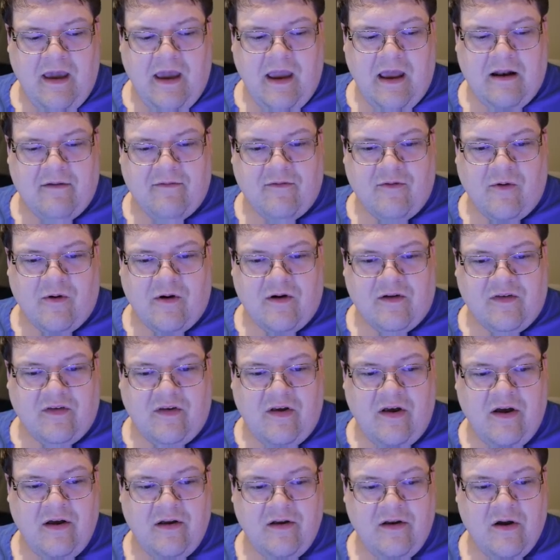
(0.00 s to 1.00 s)
And of
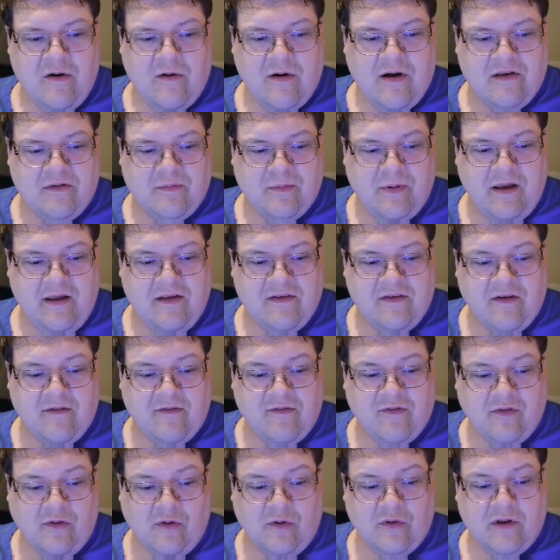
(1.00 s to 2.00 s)
course, no SPs
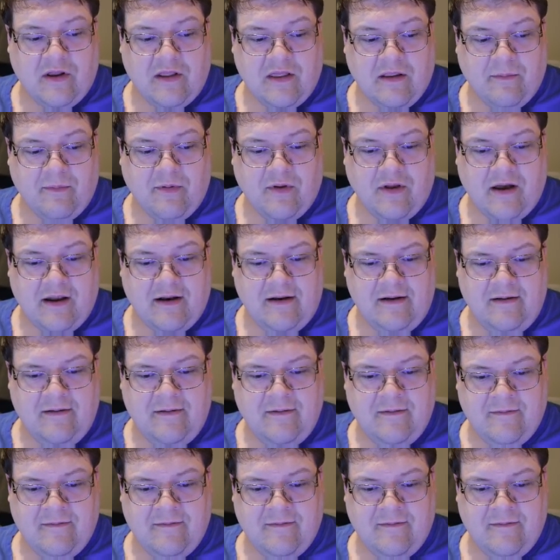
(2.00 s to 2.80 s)
have sold on the blood